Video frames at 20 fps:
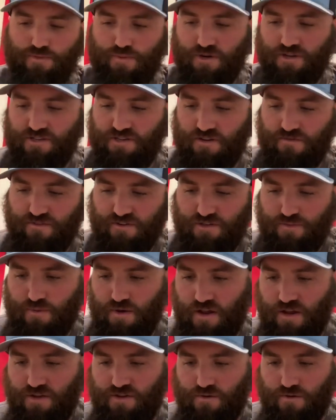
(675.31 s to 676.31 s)
pretty
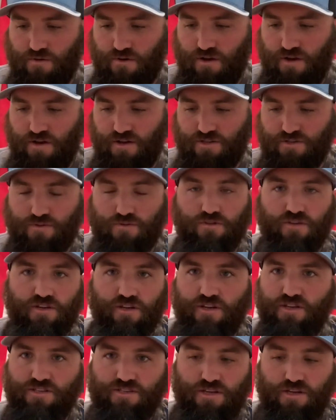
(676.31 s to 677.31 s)
self-explanatory and it's really
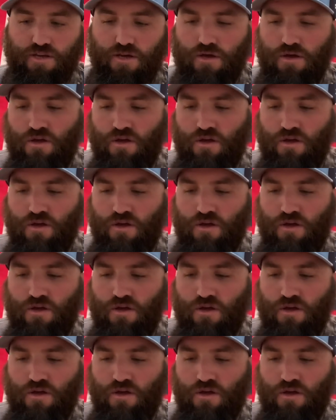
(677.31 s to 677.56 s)
easy.